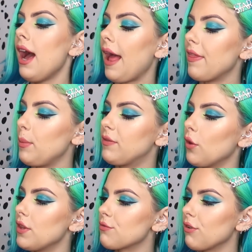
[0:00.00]
and then we've
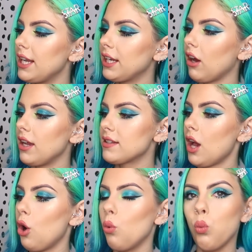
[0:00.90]
got this really nice
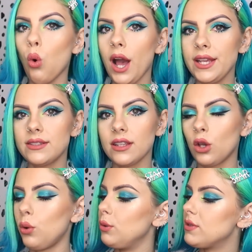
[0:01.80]
white
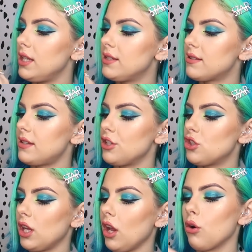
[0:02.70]
quilted
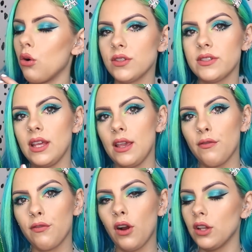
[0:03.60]
stitching across the
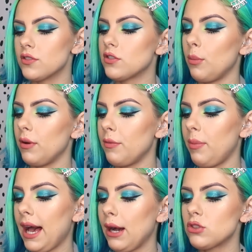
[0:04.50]
front top of the
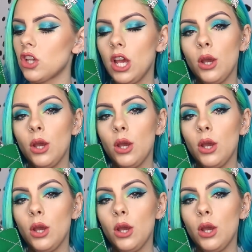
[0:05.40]
pouch.